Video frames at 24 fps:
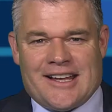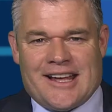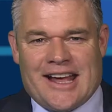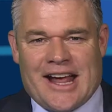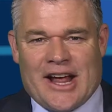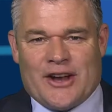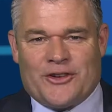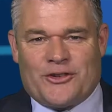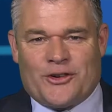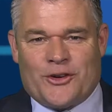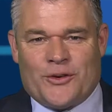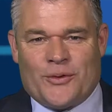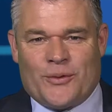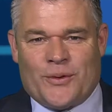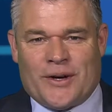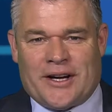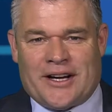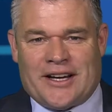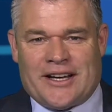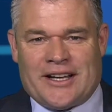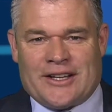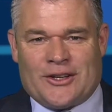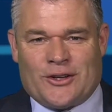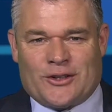Andrew,
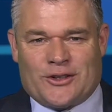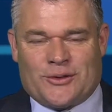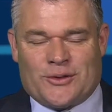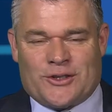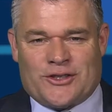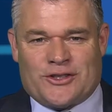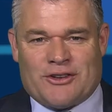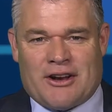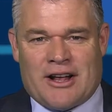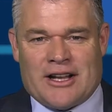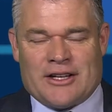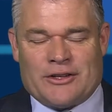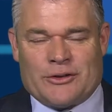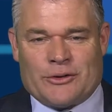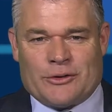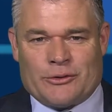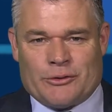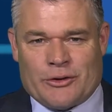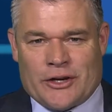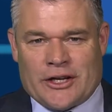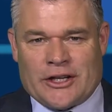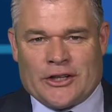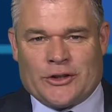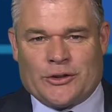he got to Australia in
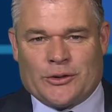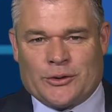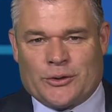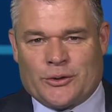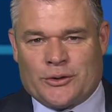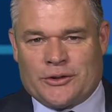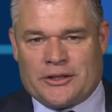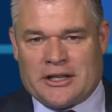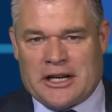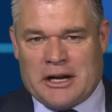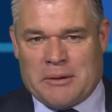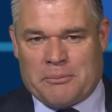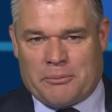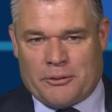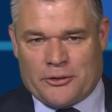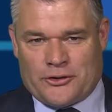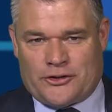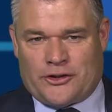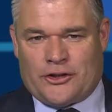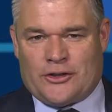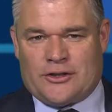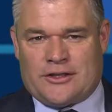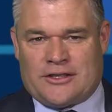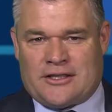really good order and
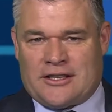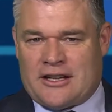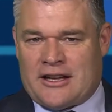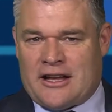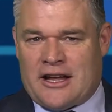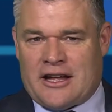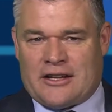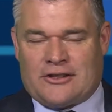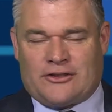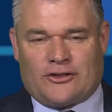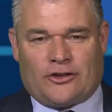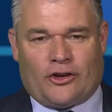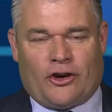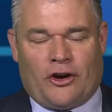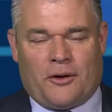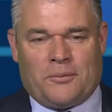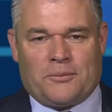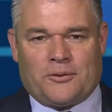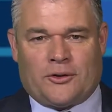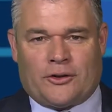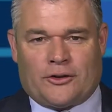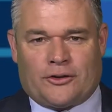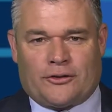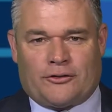produced a
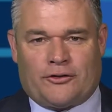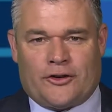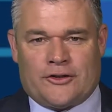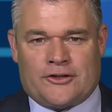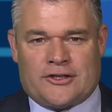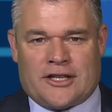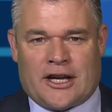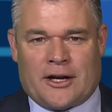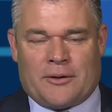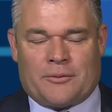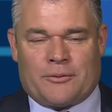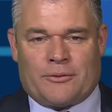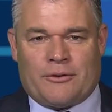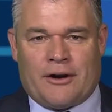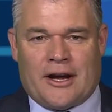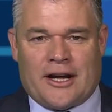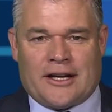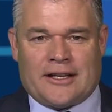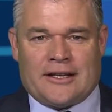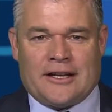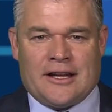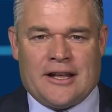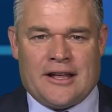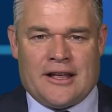top-notch first-up
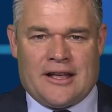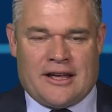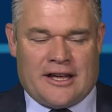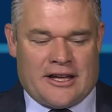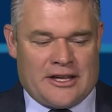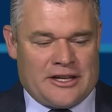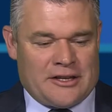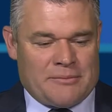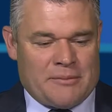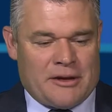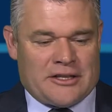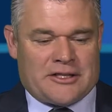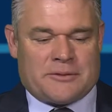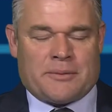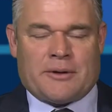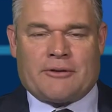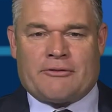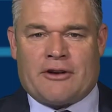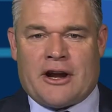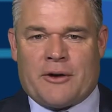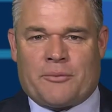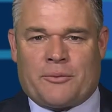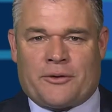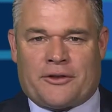run. You must have
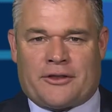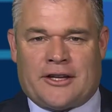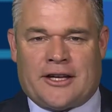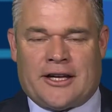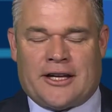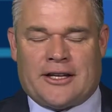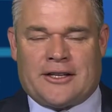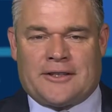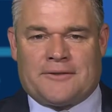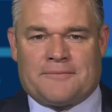been wrapped with that.